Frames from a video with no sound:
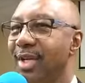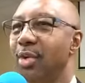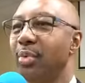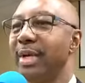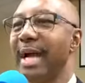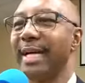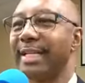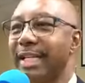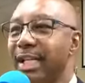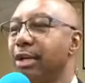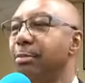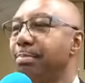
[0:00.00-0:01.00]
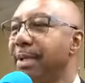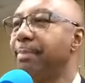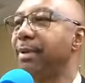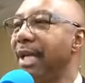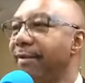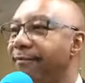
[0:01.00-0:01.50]
when I killed
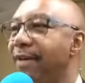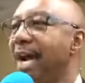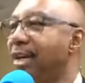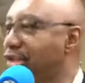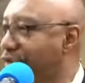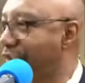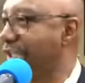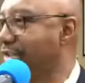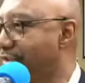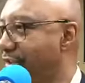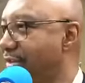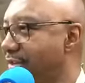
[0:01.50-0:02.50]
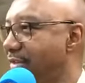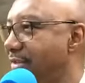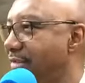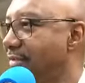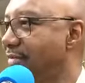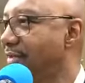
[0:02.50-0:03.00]
people that followed
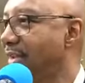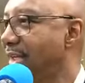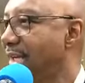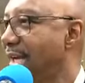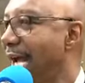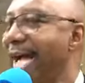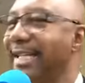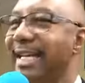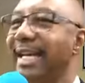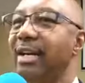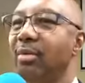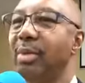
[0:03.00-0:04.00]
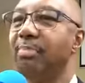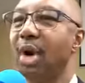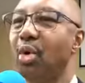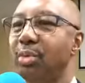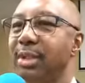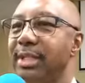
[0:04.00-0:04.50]
Jesus, I did it with
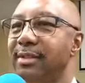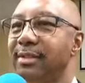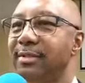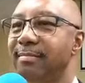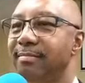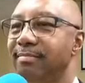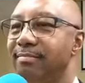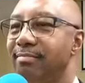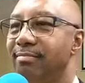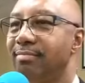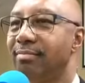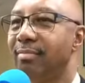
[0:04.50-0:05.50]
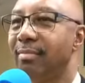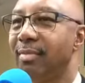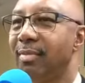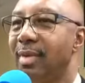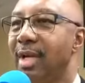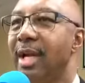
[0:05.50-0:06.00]
boldness.
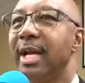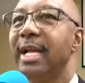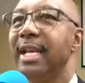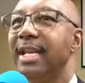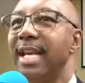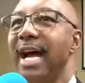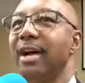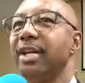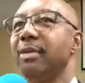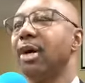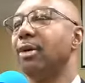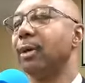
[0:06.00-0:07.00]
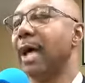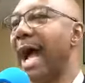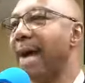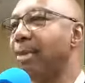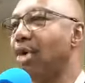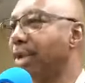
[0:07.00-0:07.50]
Now that I'm on,
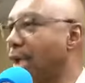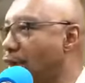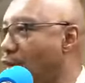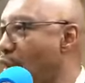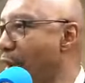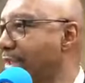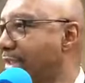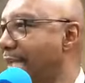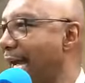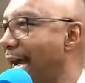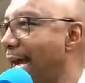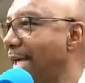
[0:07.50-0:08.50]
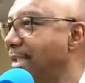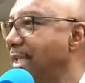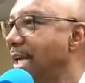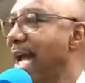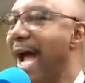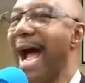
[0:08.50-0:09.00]
I'm on the Lord's side,
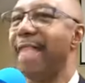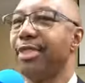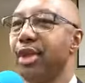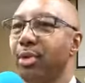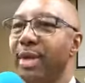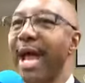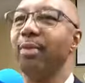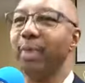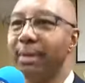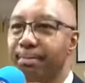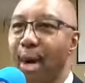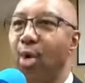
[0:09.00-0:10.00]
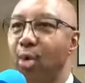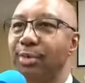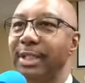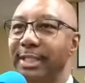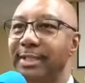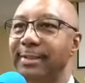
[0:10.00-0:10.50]
I do that with
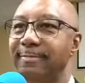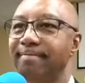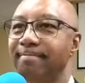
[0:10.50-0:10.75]
boldness.